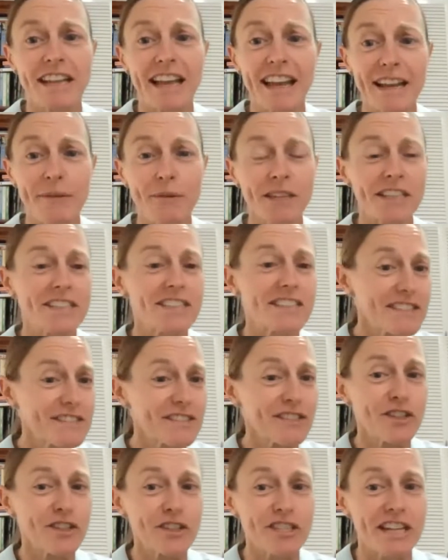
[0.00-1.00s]
Anyone that doesn't
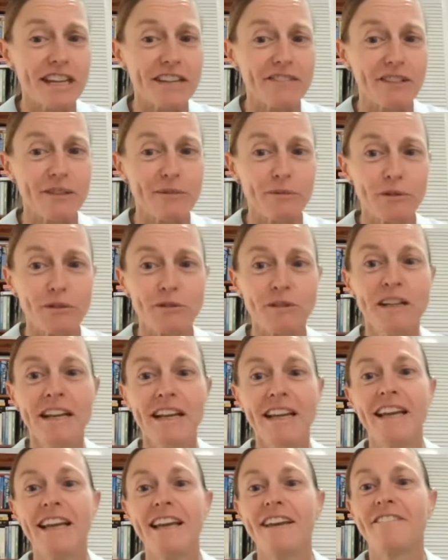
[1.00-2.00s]
know David will
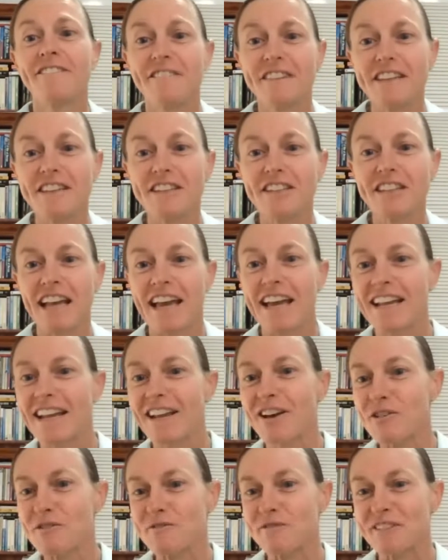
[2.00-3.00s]
feel and
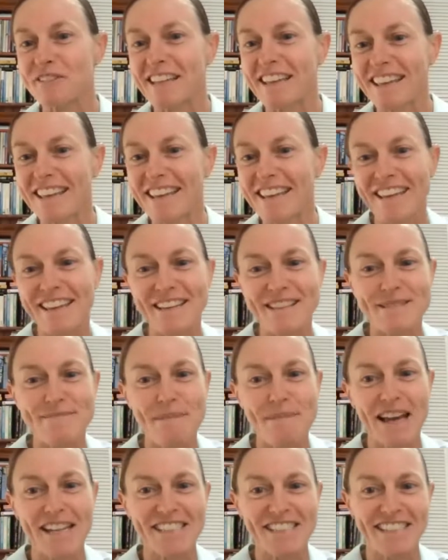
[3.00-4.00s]
hopefully hear his
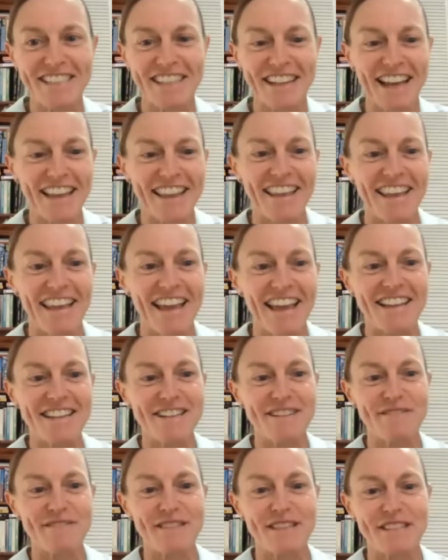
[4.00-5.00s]
passion at the end
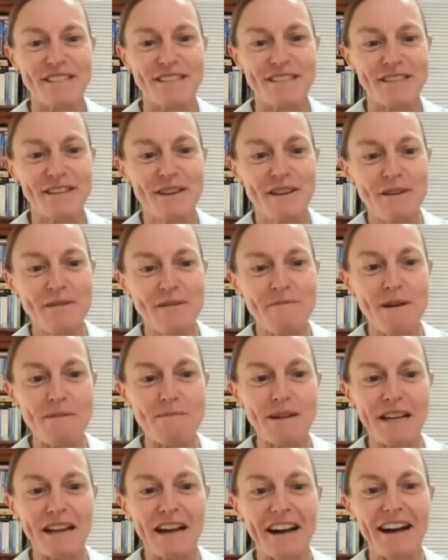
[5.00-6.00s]
of this
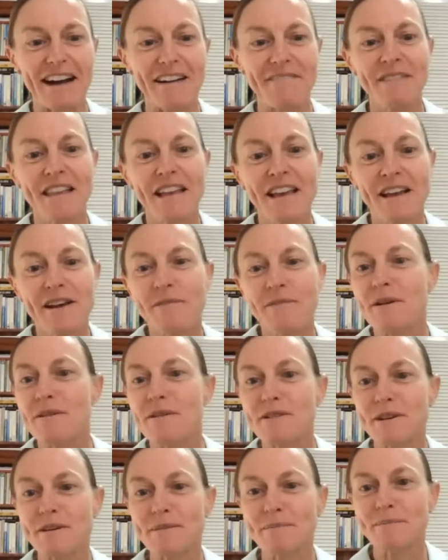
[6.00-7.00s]
webinar.
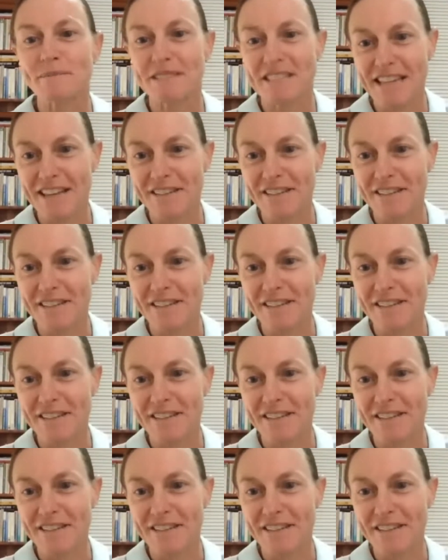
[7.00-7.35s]
Welcome,